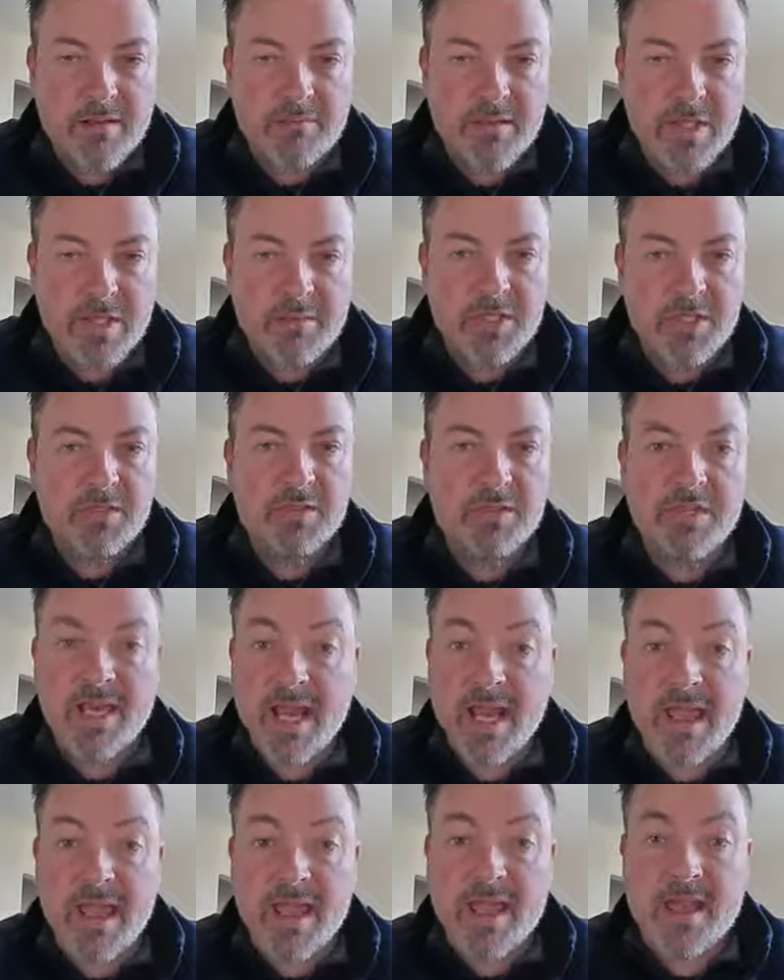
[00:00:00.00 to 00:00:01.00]
maybe you can
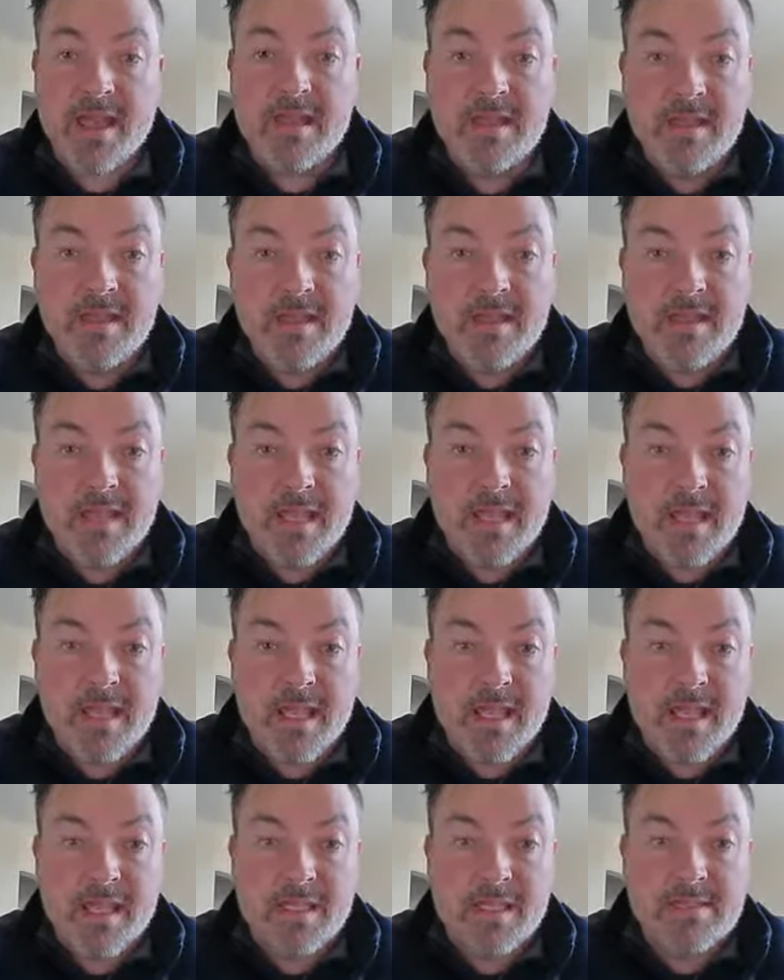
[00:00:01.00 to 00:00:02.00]
add
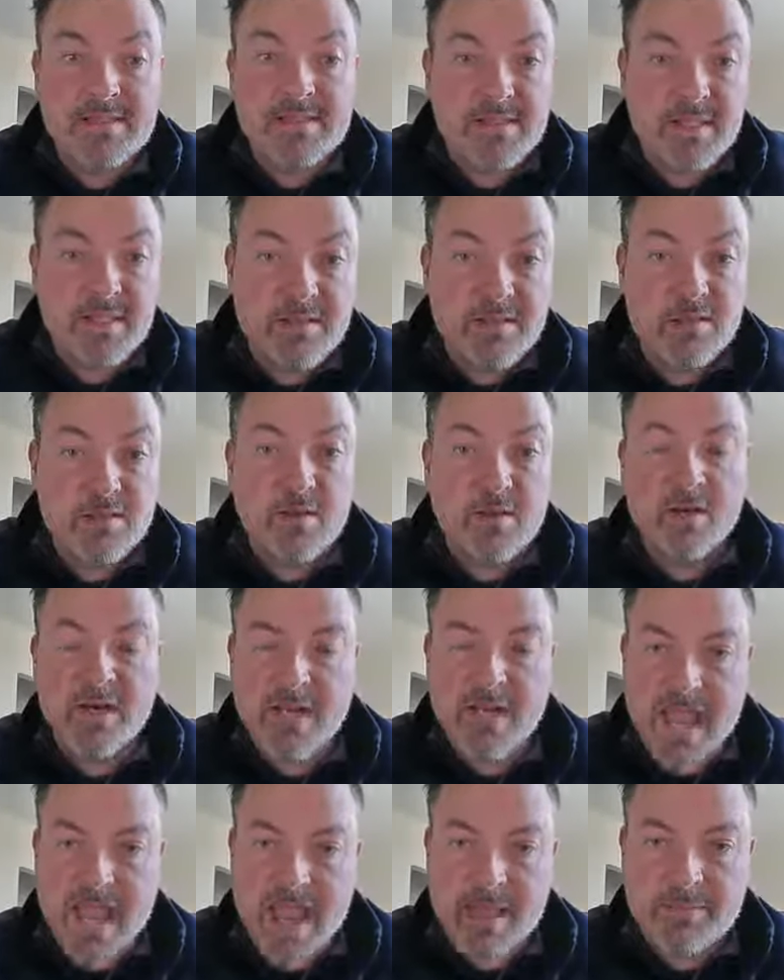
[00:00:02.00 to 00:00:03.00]
a seal or a
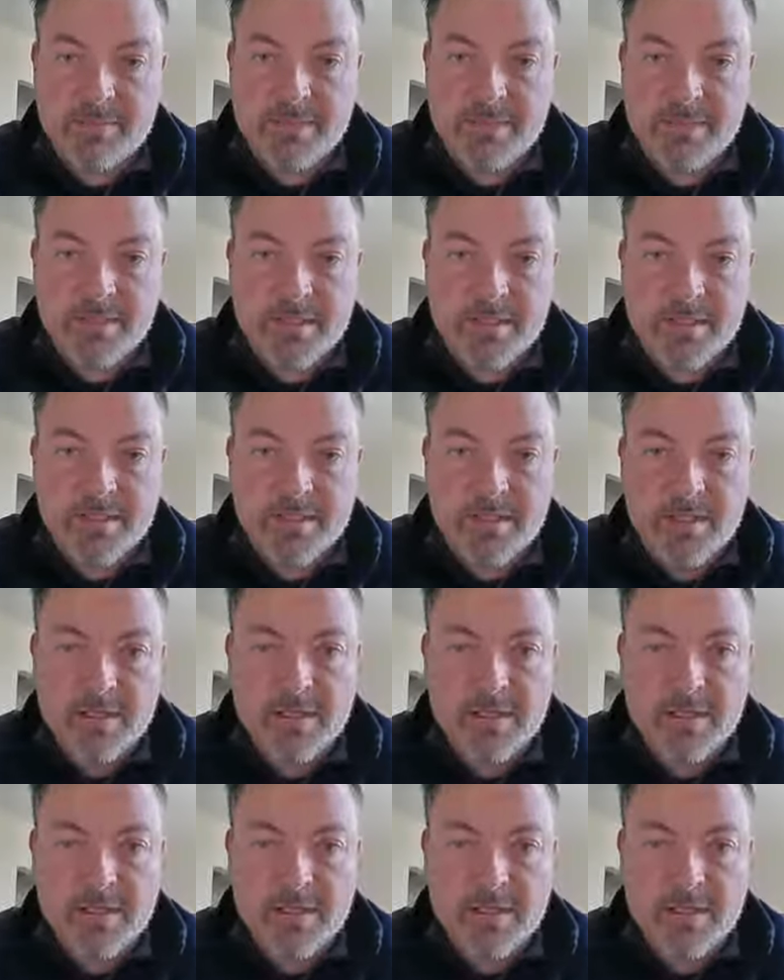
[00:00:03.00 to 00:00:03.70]
cap to it.